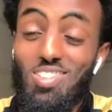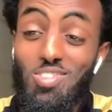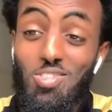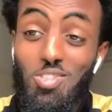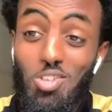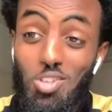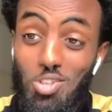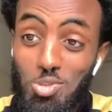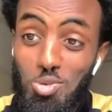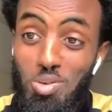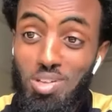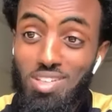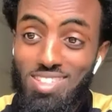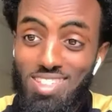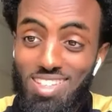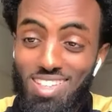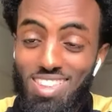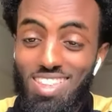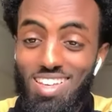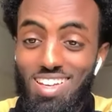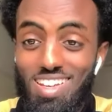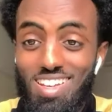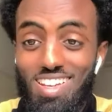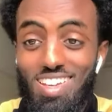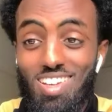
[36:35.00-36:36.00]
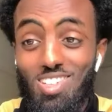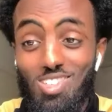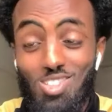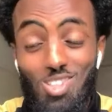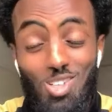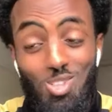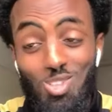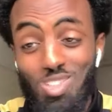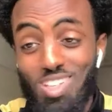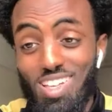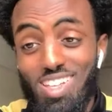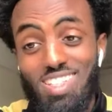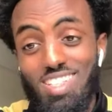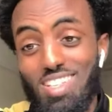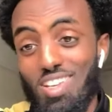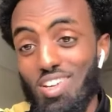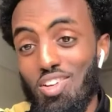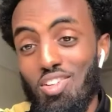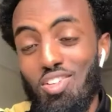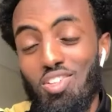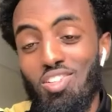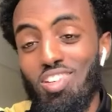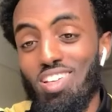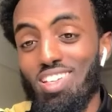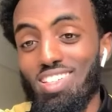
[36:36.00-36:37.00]
for 23 years old, that's
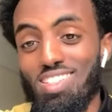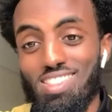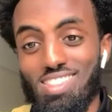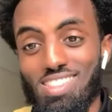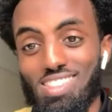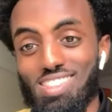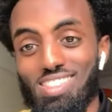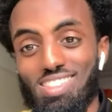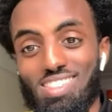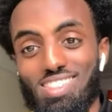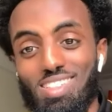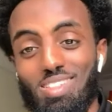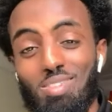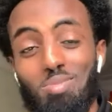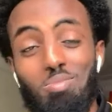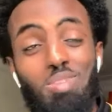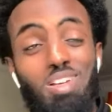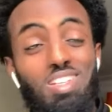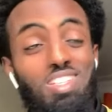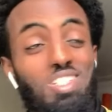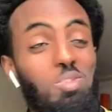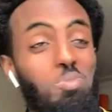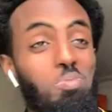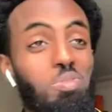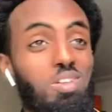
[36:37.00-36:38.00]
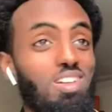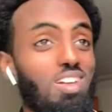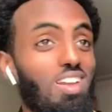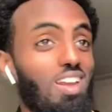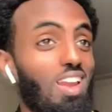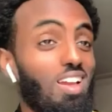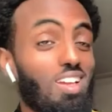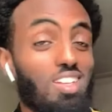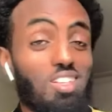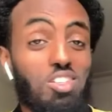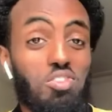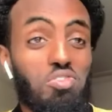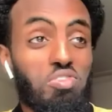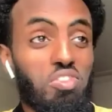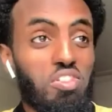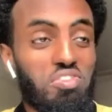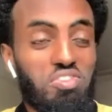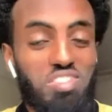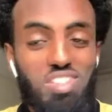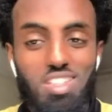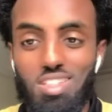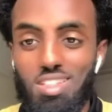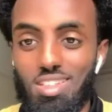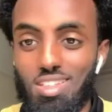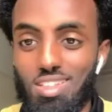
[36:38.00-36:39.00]
crazy. Man speaking like he's
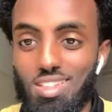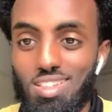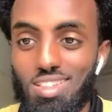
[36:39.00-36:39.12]
50.